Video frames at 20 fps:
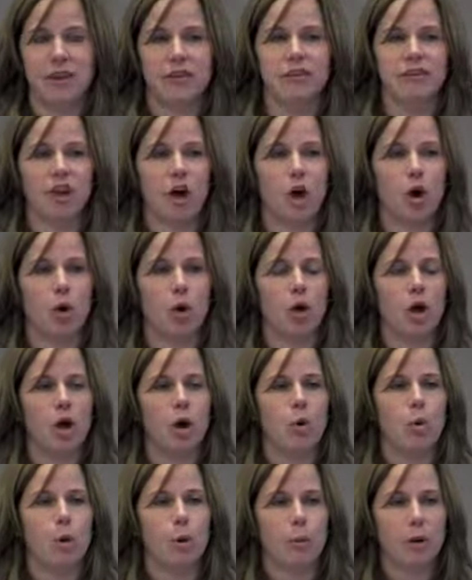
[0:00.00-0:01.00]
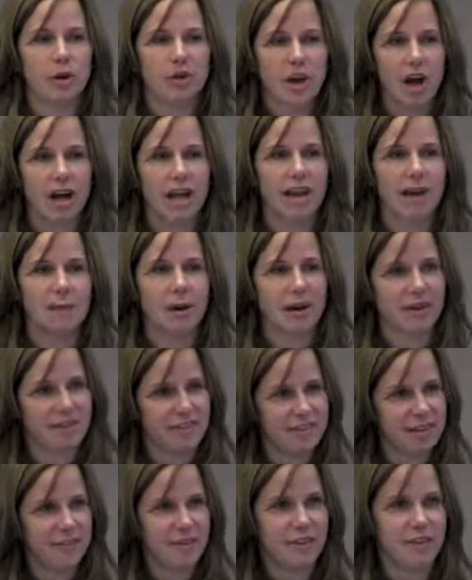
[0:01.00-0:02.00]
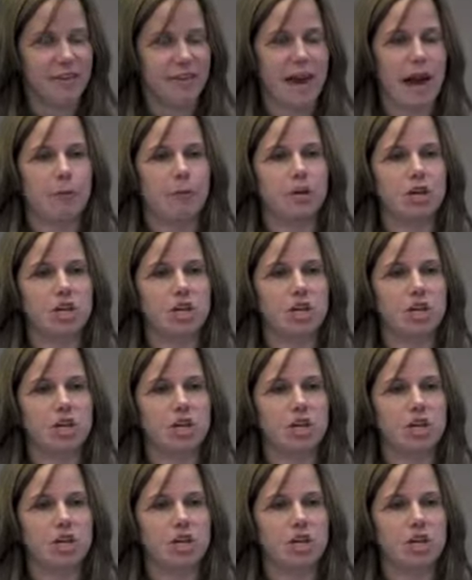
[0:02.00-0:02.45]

So what we're talking about is different than that.